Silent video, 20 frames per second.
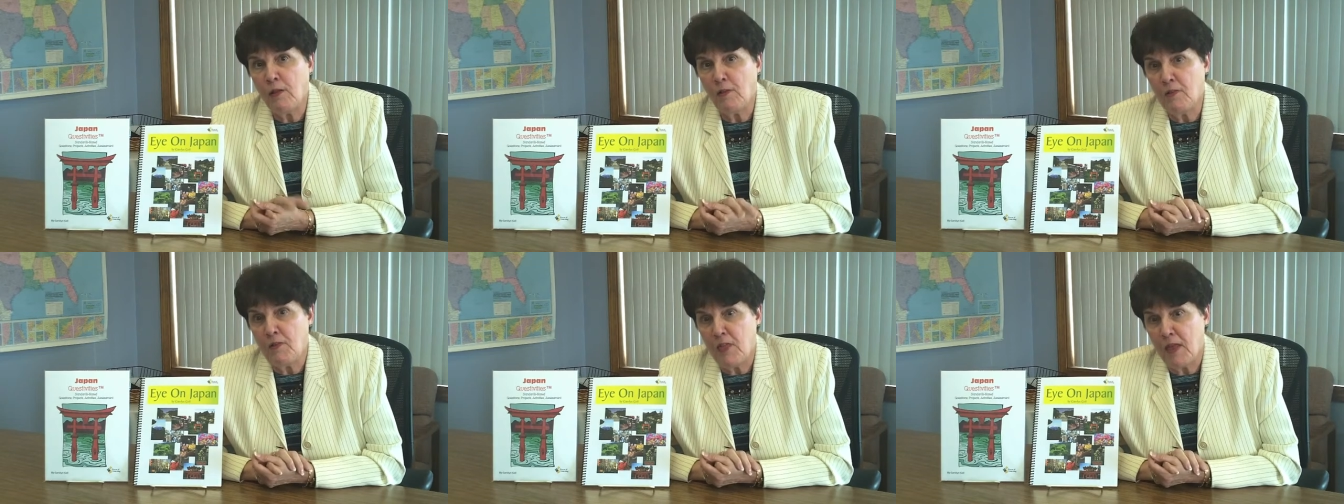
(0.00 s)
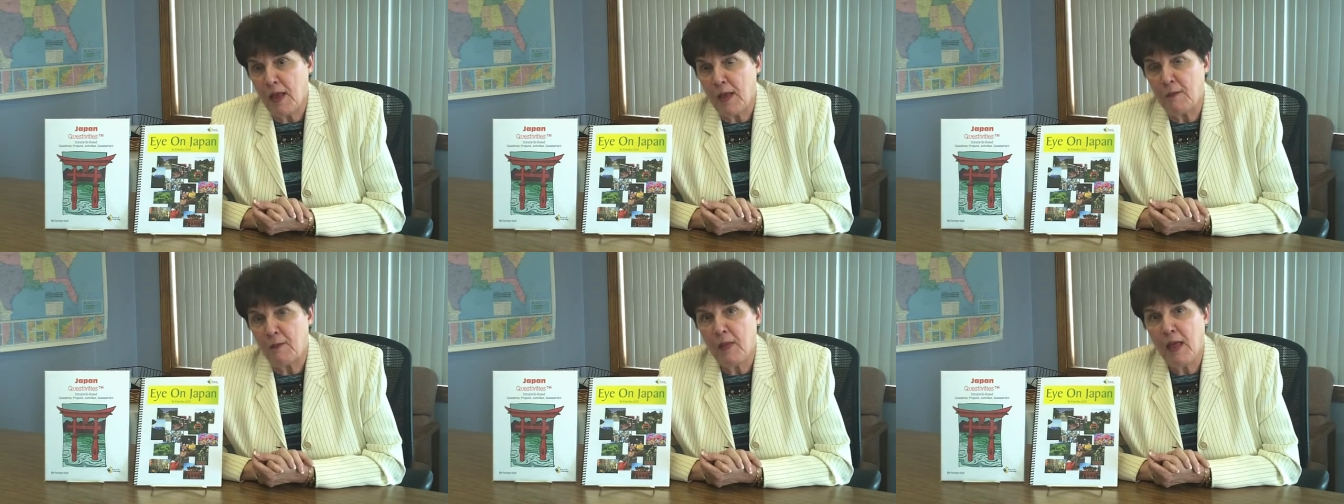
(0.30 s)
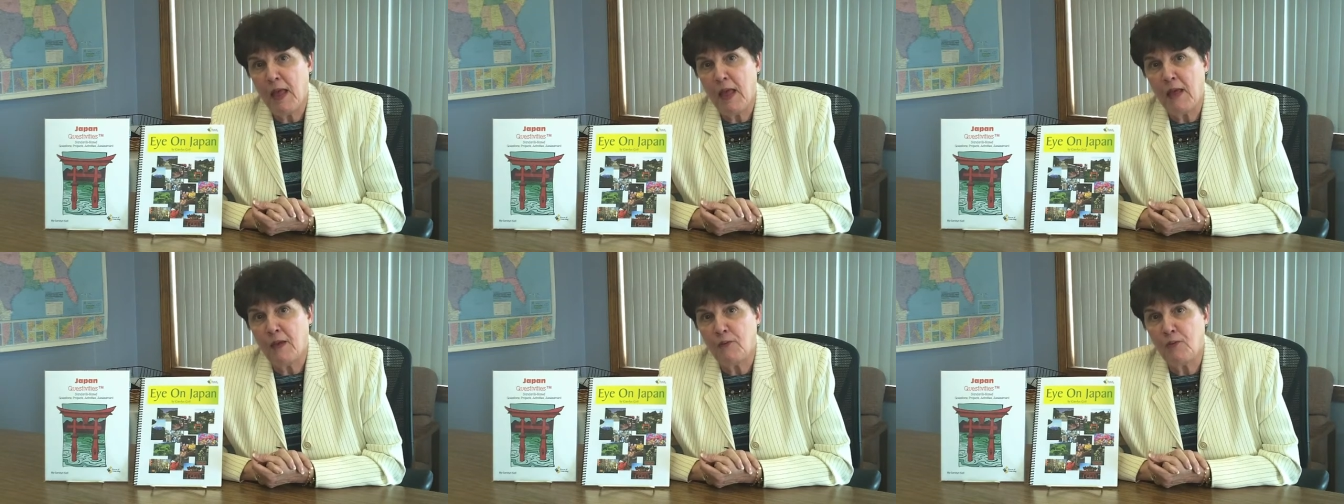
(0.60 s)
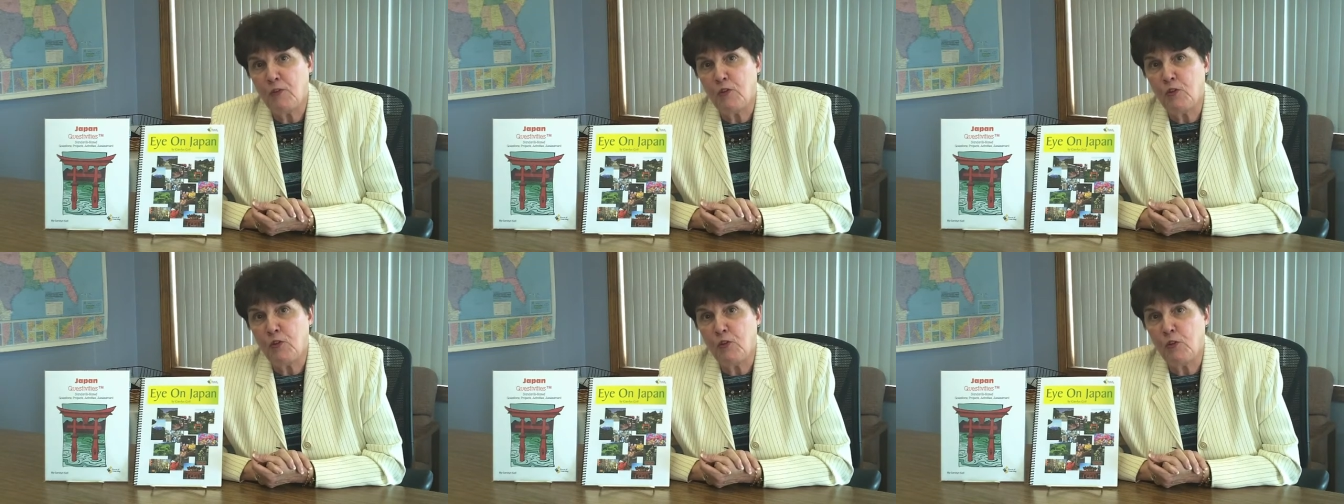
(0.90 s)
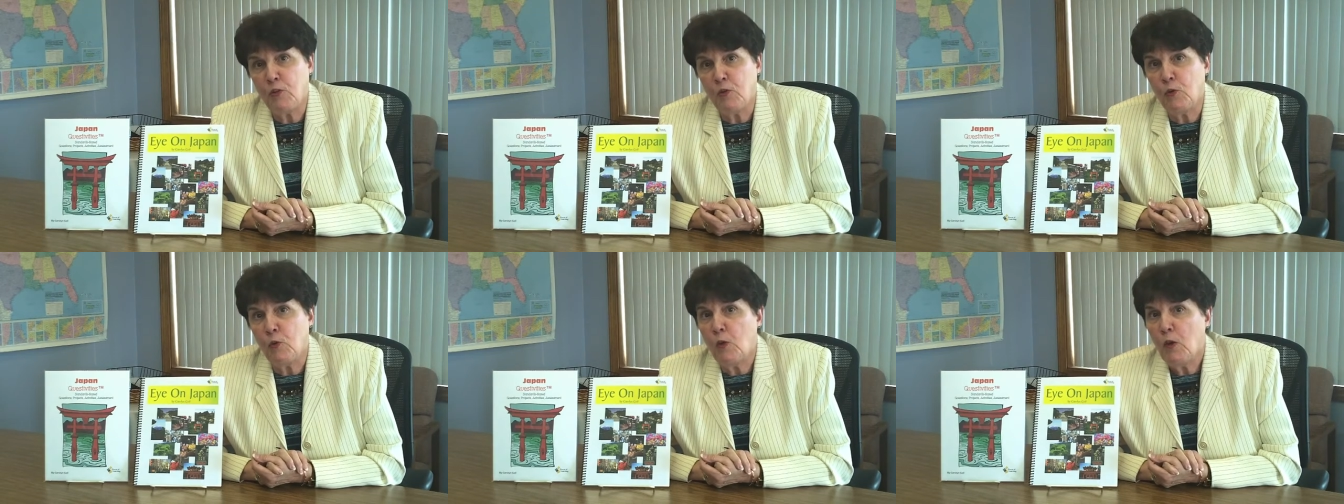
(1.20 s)
of them have to
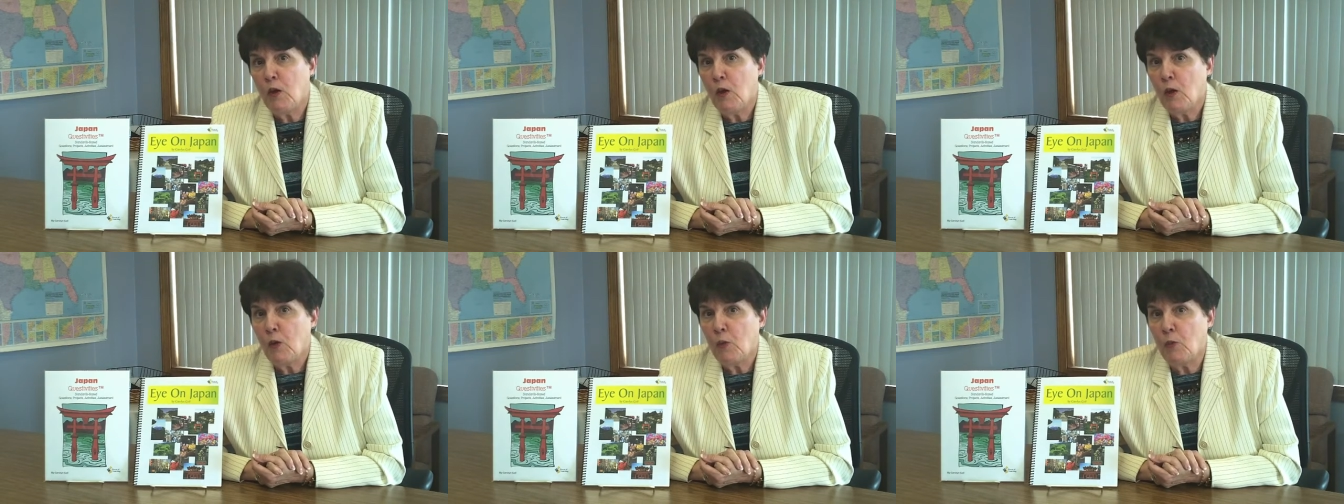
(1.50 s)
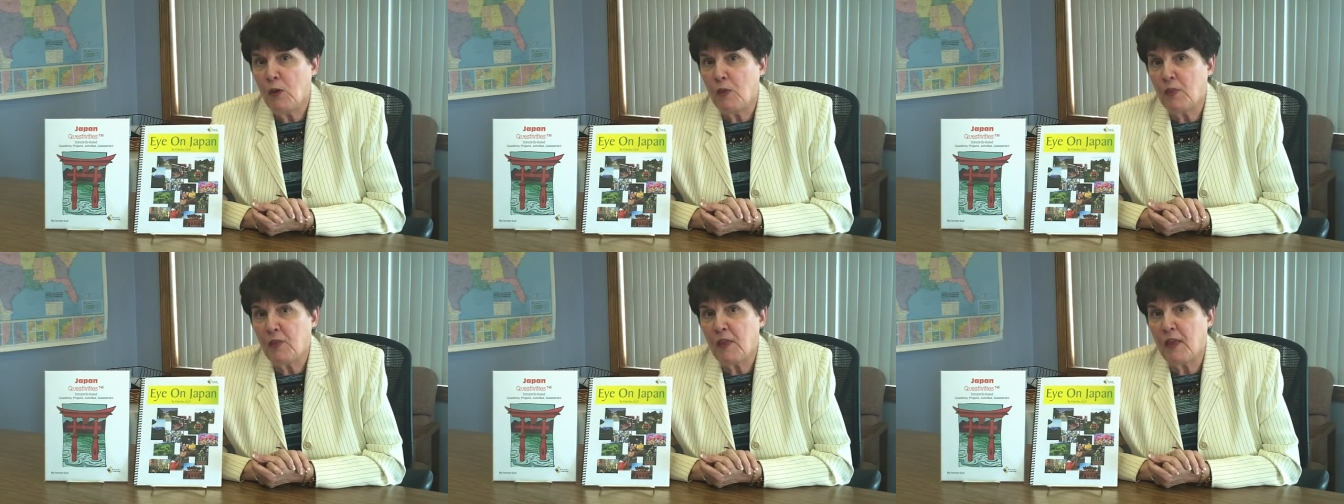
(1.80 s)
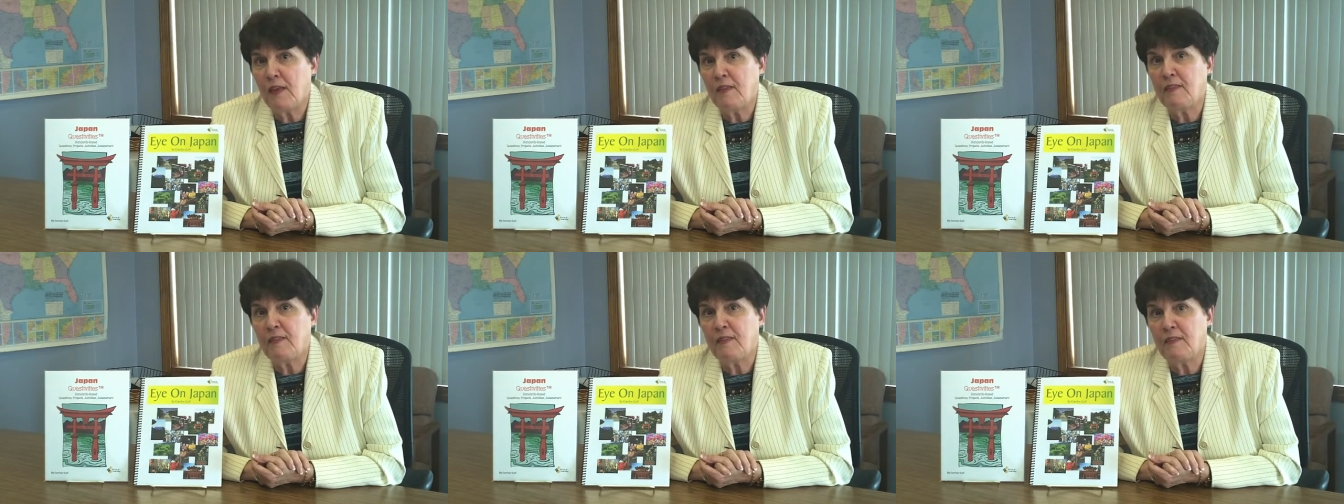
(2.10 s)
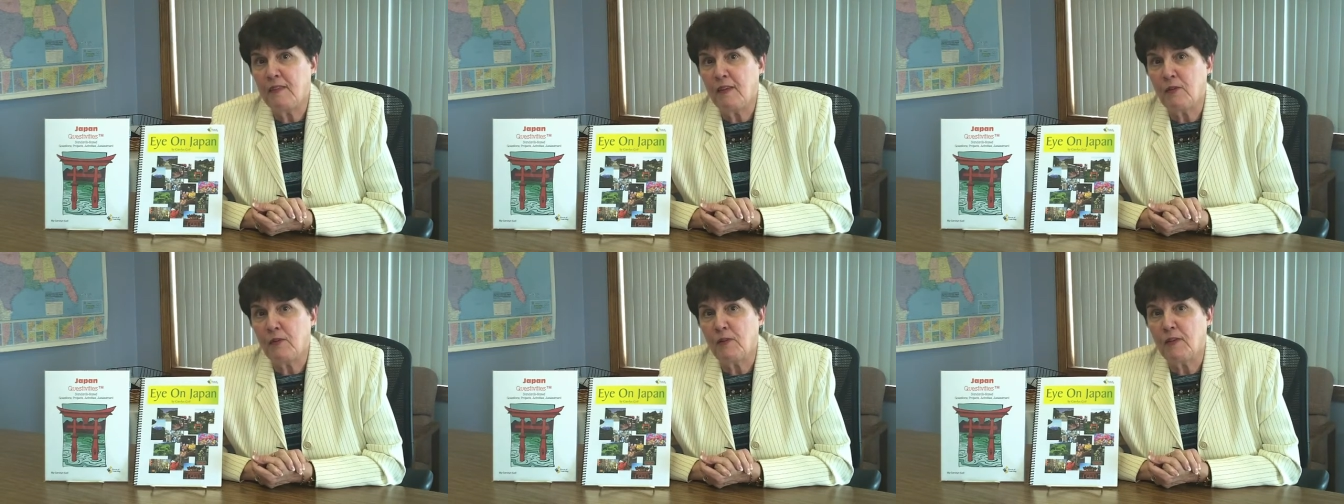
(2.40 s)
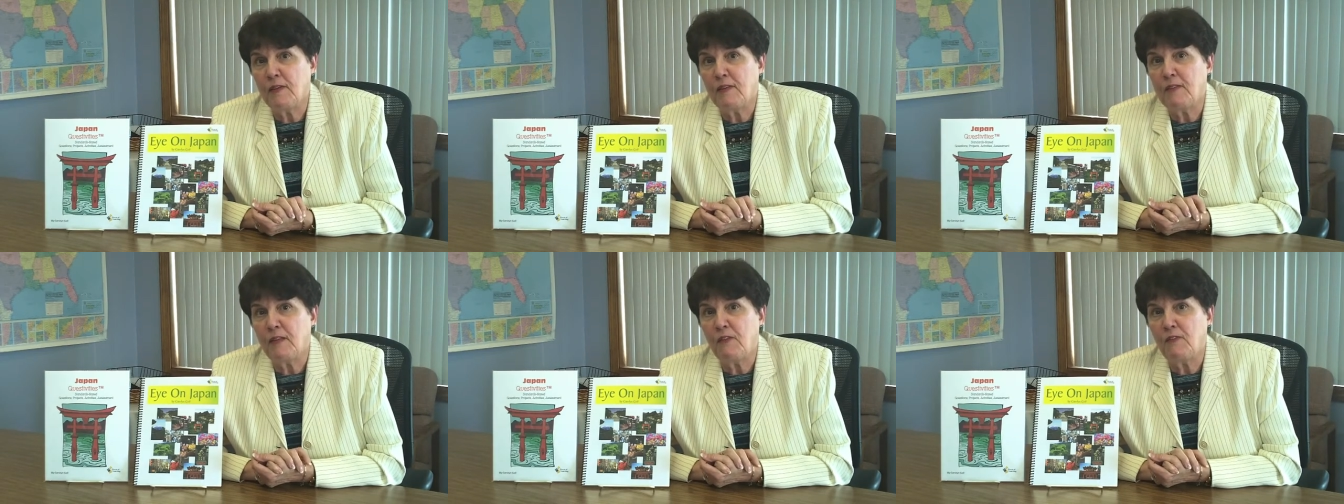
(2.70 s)
do with a
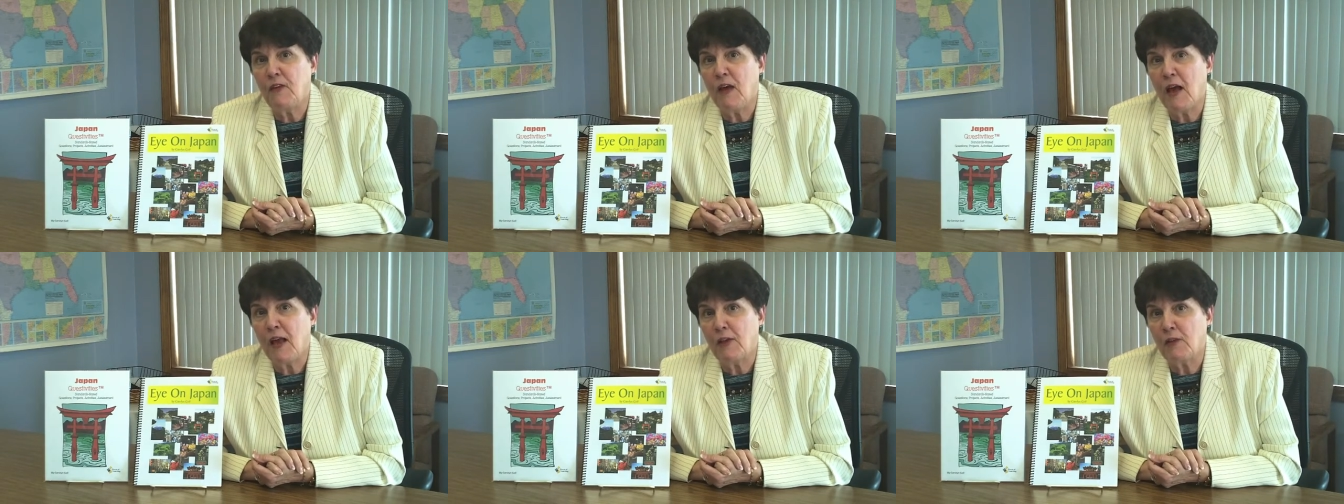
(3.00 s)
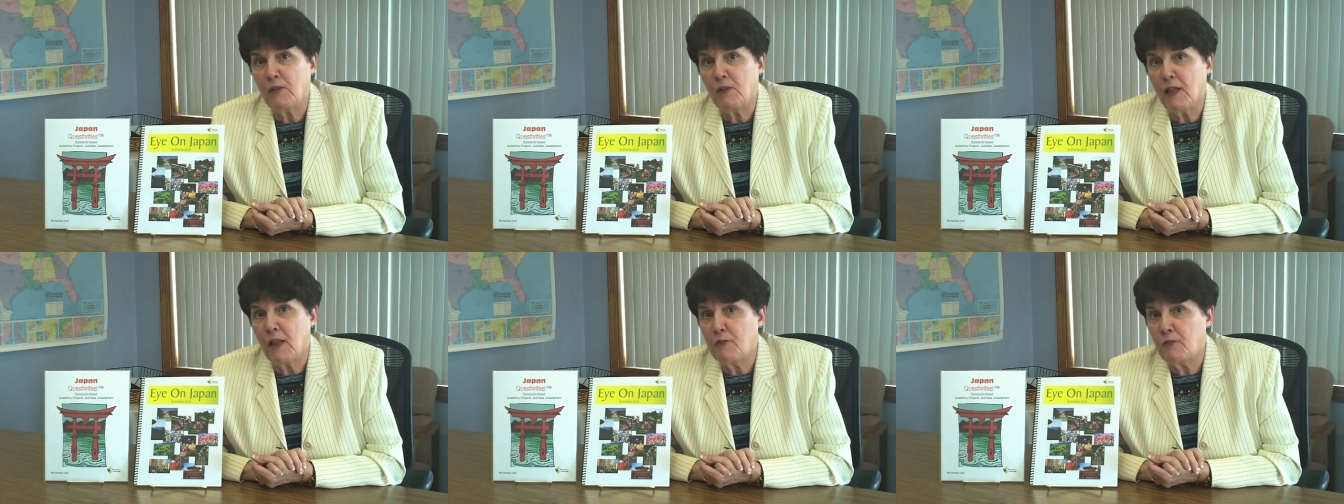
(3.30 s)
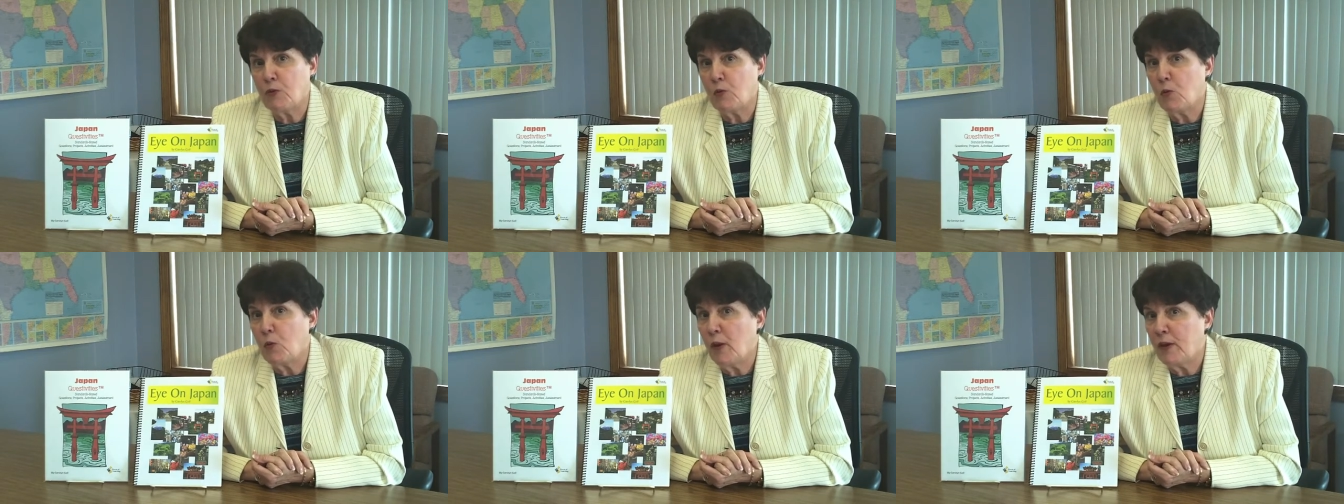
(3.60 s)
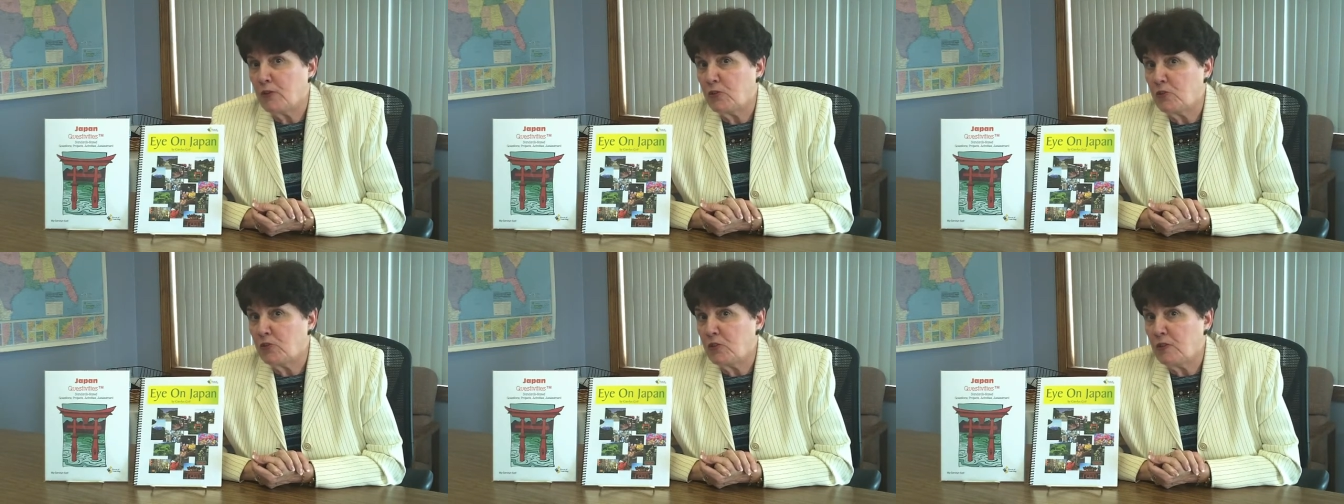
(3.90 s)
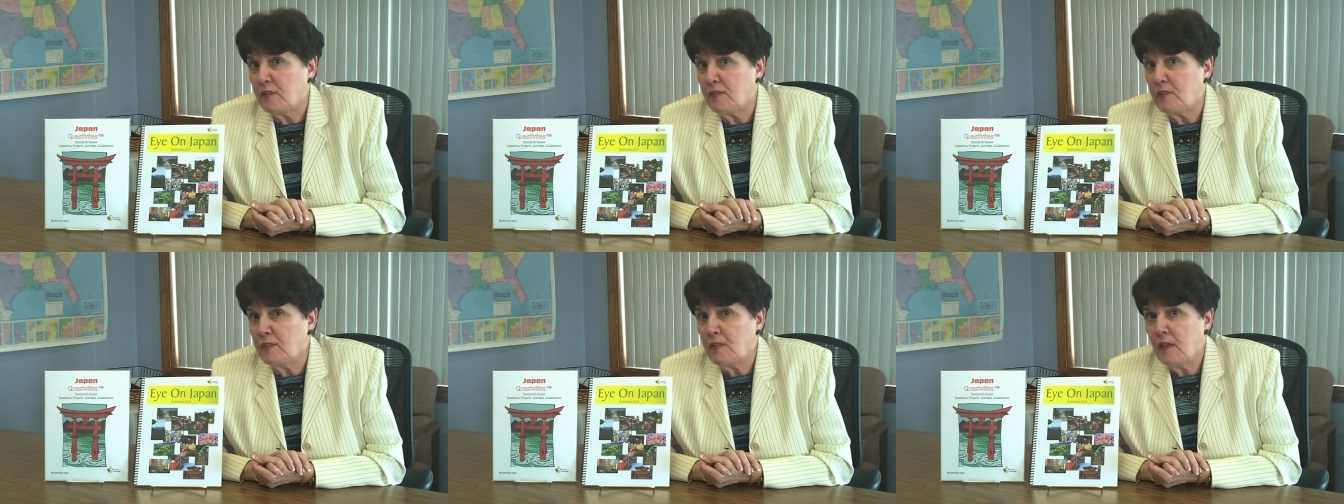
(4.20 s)
series of higher level
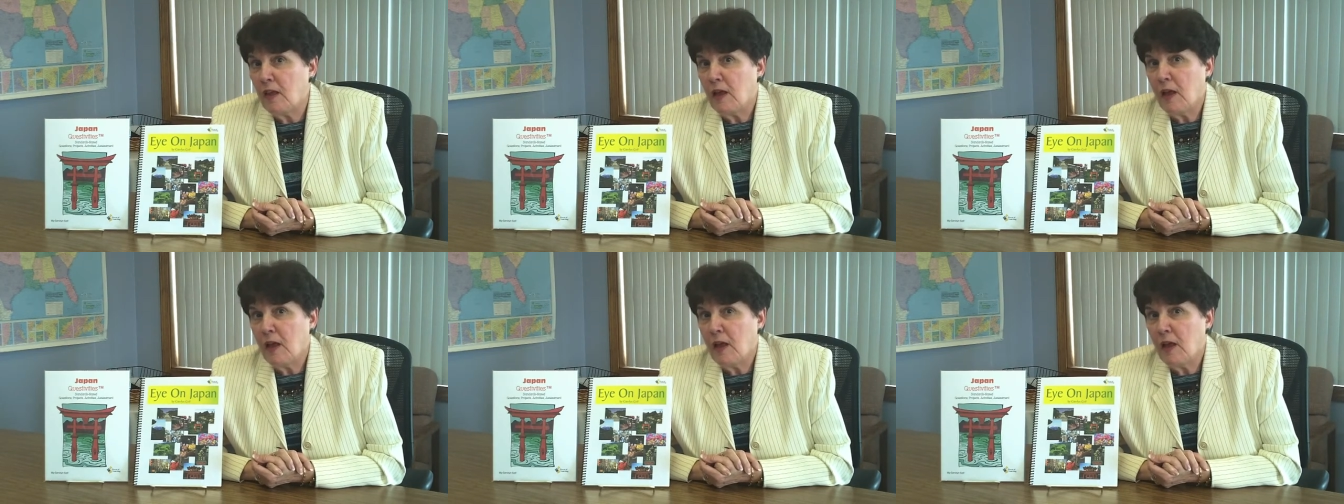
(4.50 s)
questions.